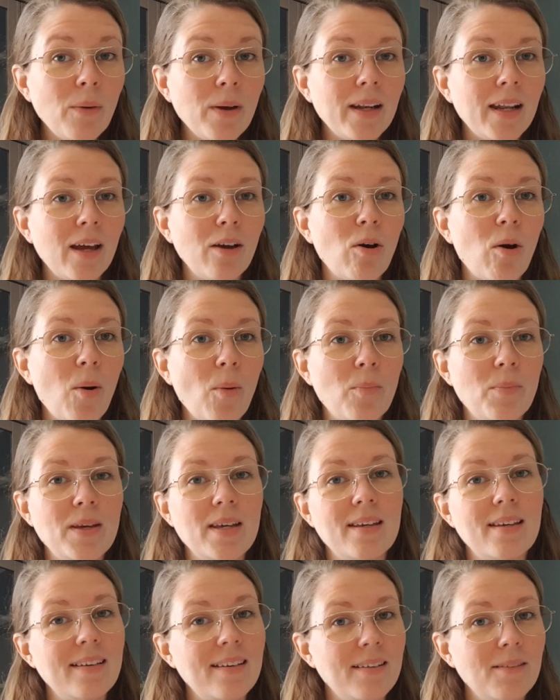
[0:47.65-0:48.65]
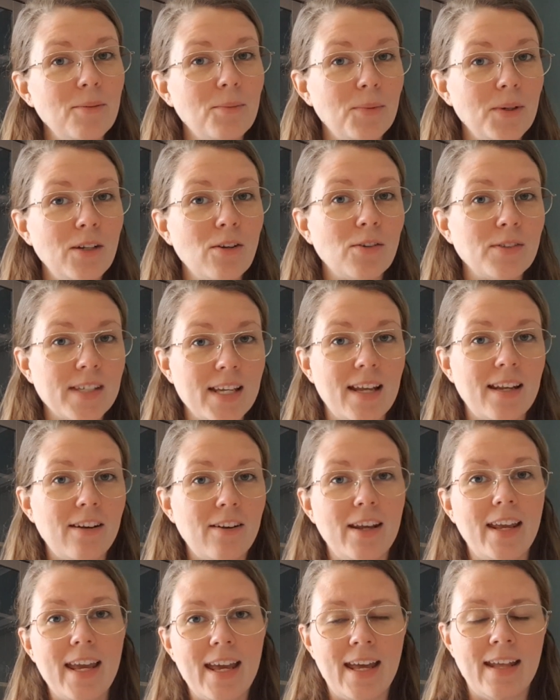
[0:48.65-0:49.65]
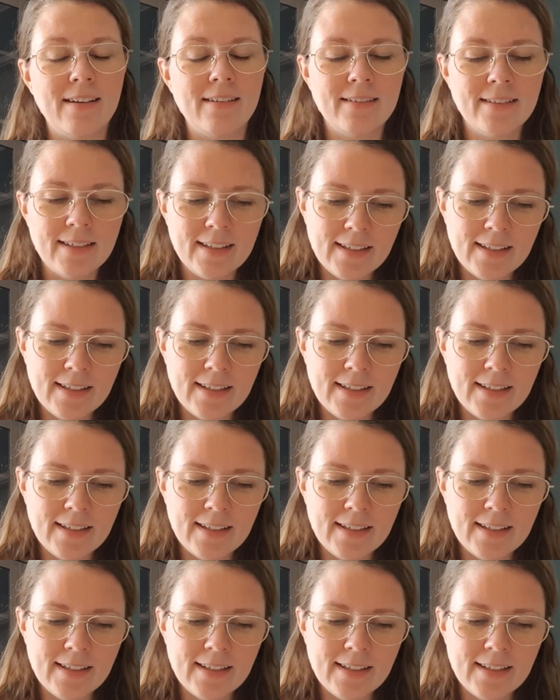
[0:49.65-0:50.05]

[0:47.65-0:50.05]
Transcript: and I hope we don't get it again.